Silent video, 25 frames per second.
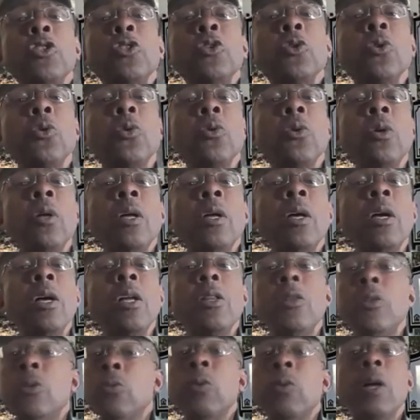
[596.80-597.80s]
until
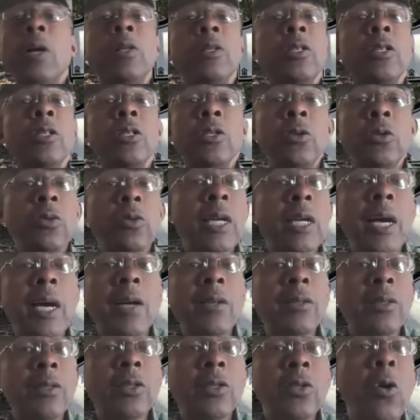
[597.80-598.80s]
well into the
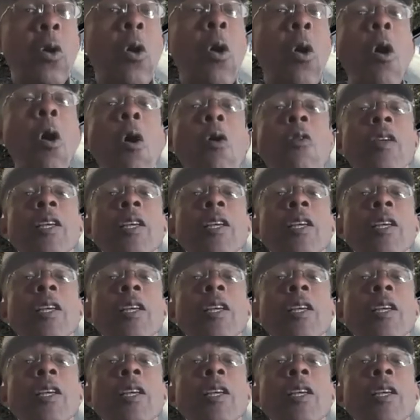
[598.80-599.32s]
2000s. So all